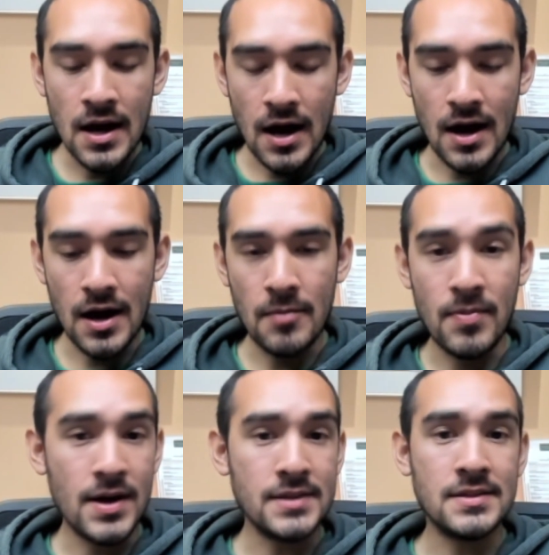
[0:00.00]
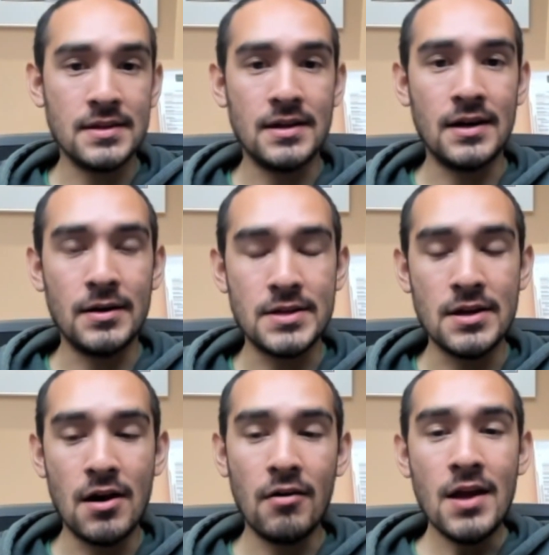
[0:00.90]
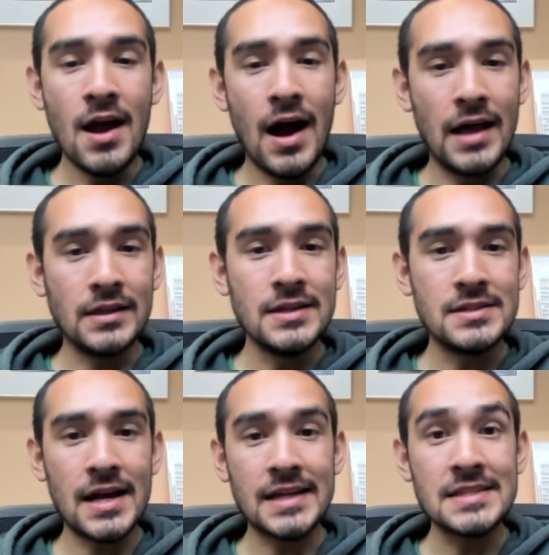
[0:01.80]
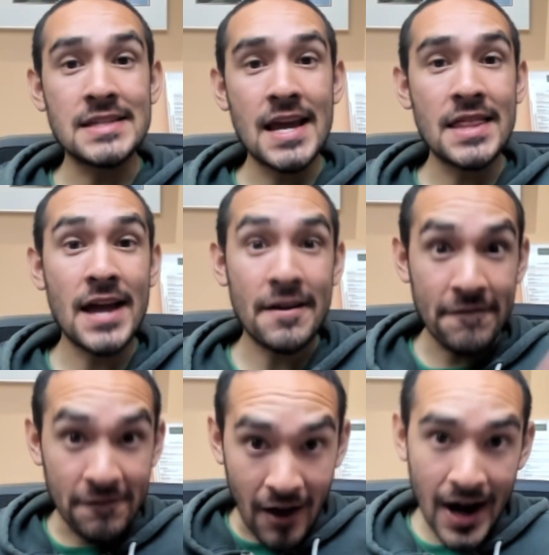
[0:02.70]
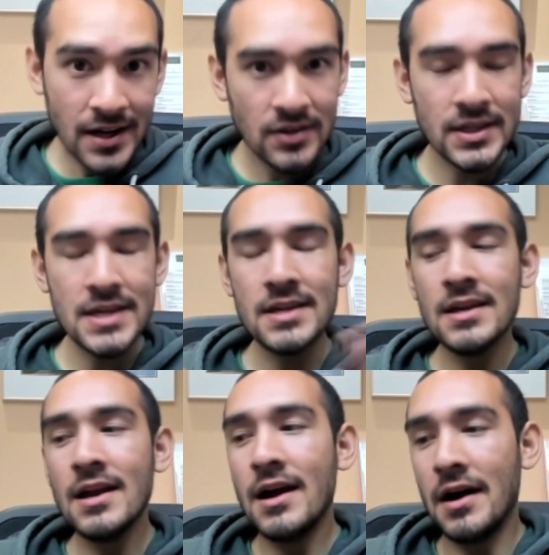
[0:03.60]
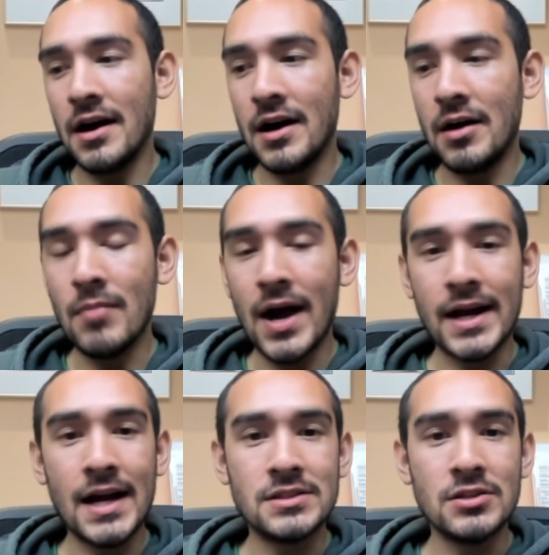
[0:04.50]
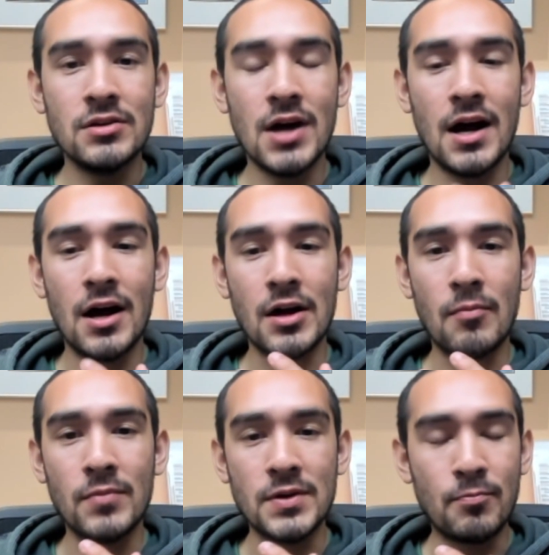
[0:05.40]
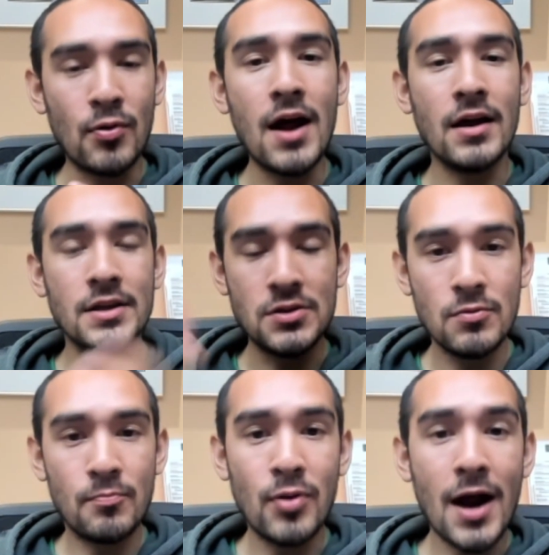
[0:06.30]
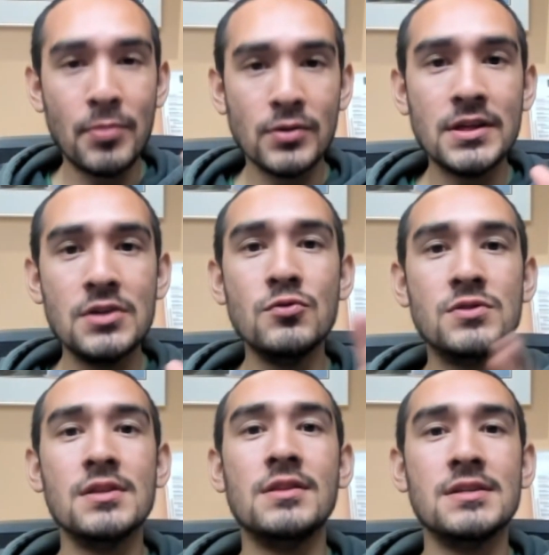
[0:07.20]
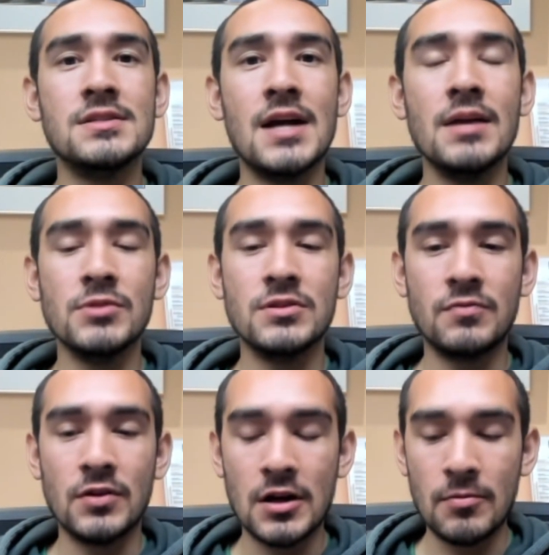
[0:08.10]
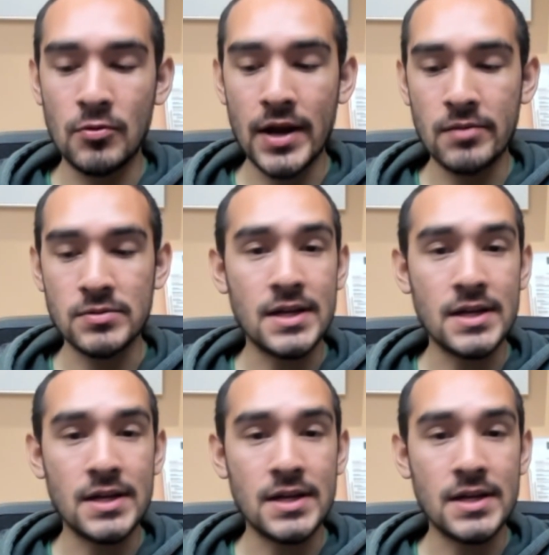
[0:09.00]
You know, at least I can say that finally I got to properly use this timeless for a couple games.